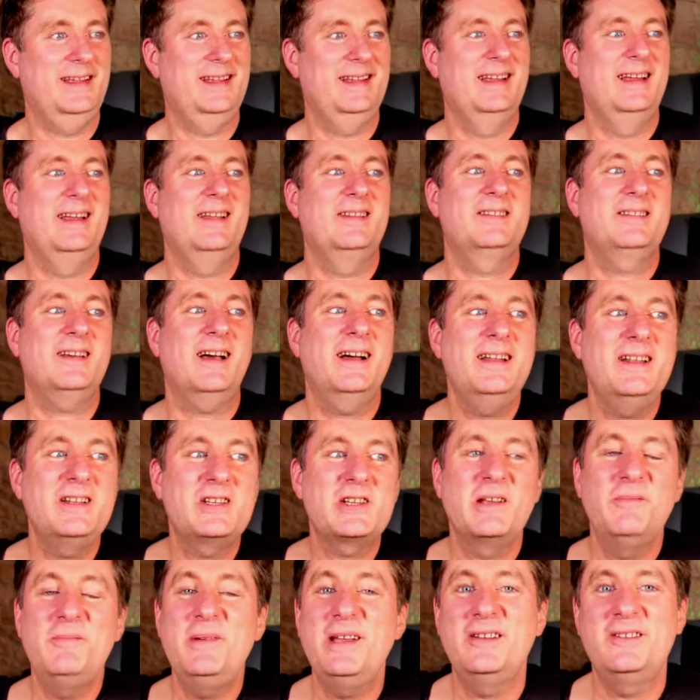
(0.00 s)
Signage
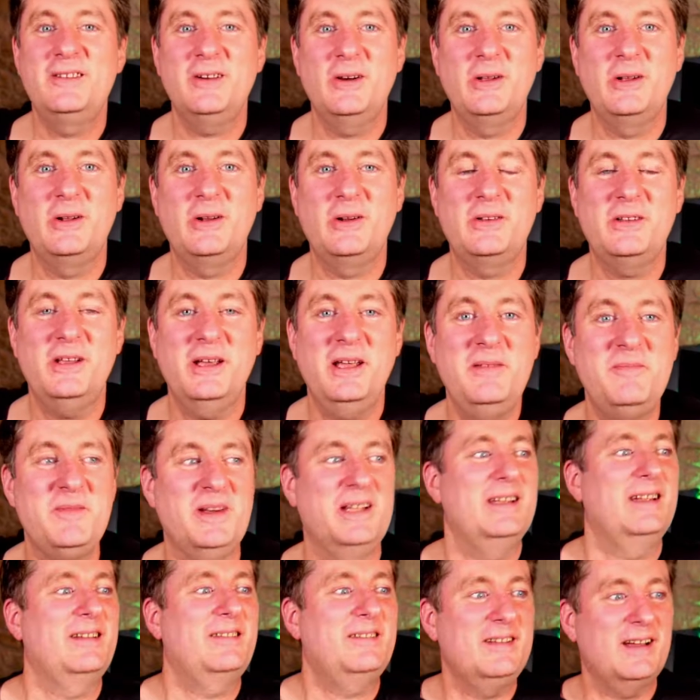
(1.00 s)
can be its own
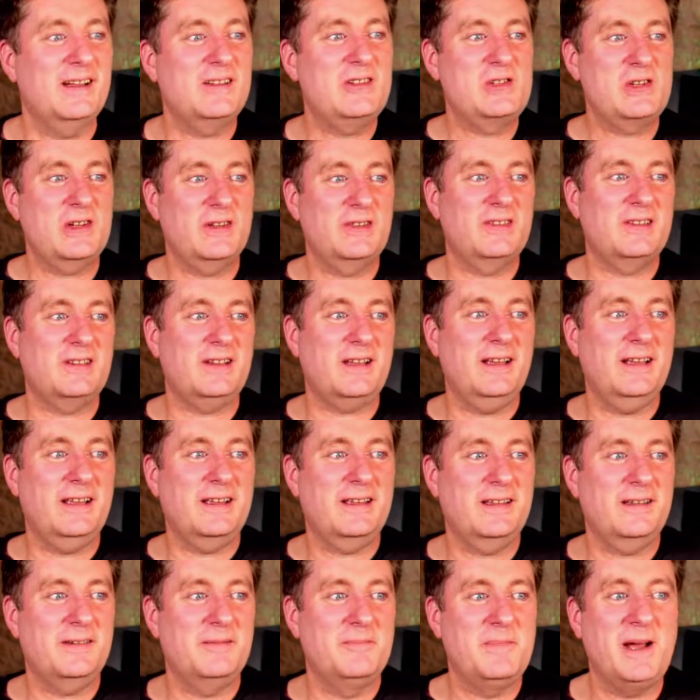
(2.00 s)
entertainment. It's not just
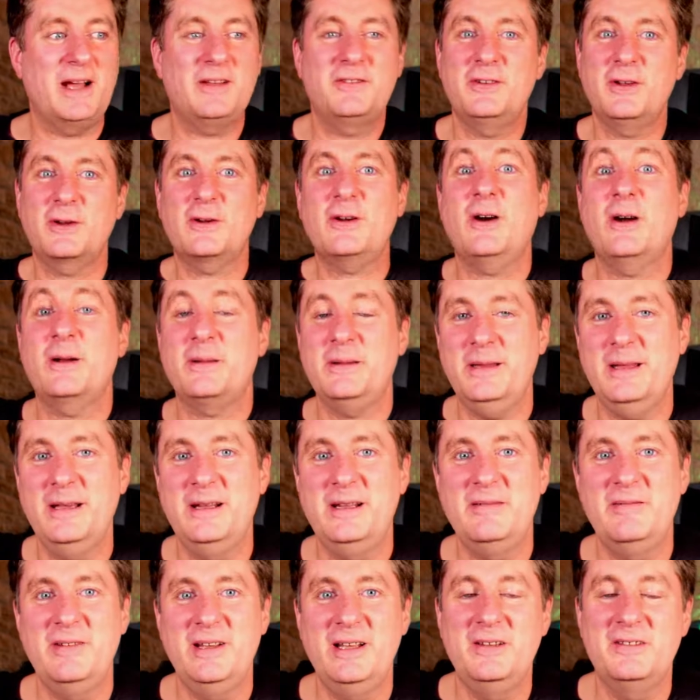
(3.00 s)
like MasterCard and
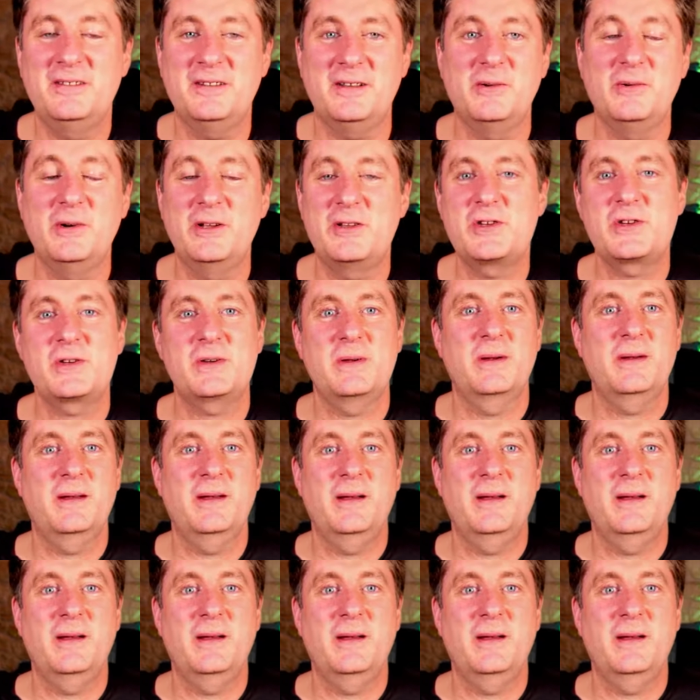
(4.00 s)
Lady Visa, which